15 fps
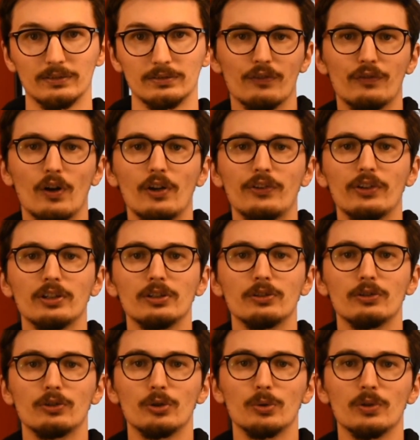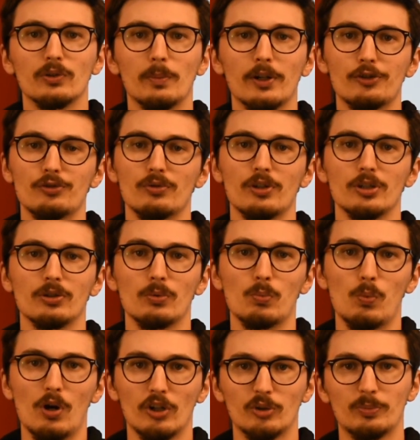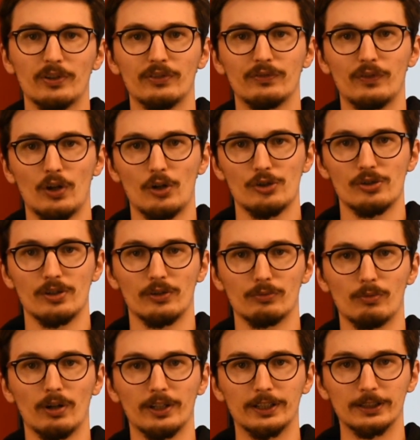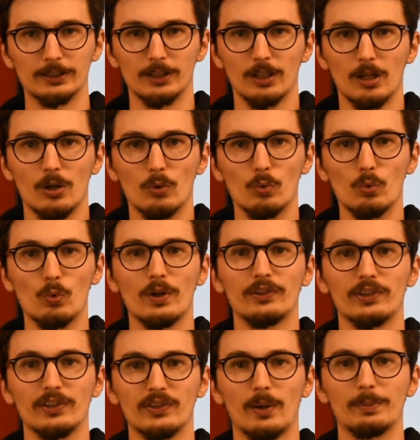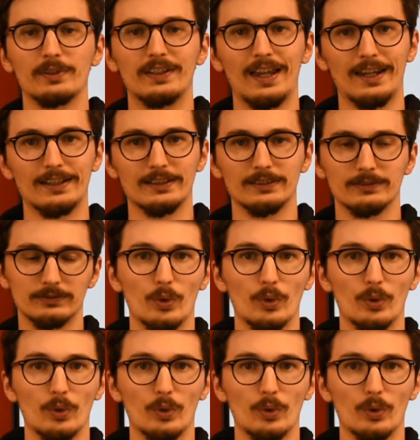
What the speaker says: The first thing you need to do is make sure that the WordPress version that's running always is up to date.